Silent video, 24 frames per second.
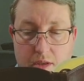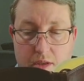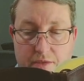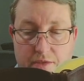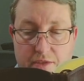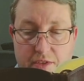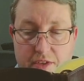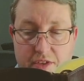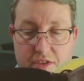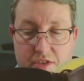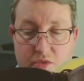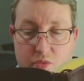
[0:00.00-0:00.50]

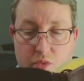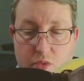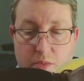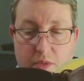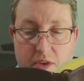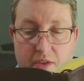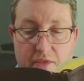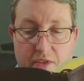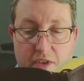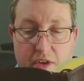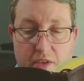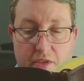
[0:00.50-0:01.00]
For this is what my
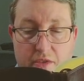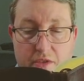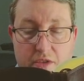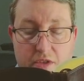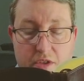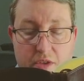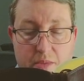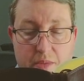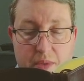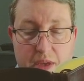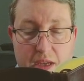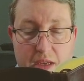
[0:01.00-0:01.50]
Father has
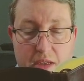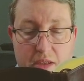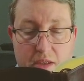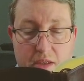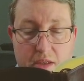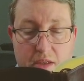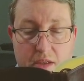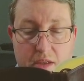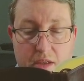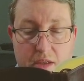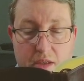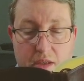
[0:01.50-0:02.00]
commanded.